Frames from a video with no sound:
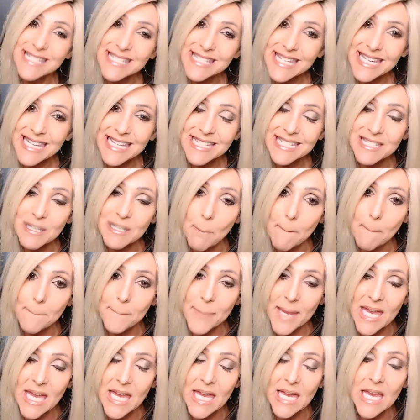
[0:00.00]
see, it's a
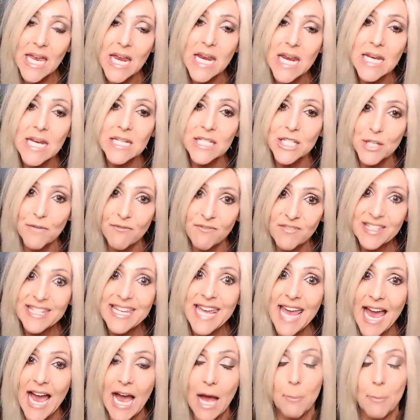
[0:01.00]
big
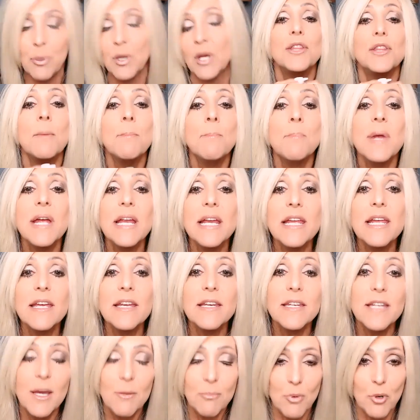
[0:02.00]
gap. The
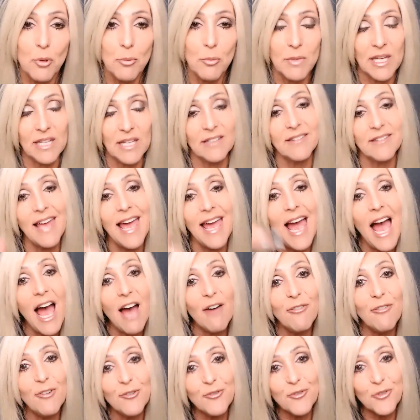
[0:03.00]
median number means
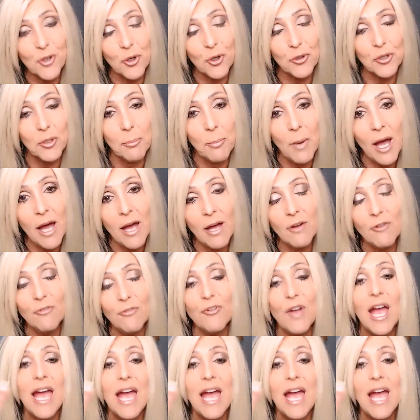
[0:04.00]
half have sold above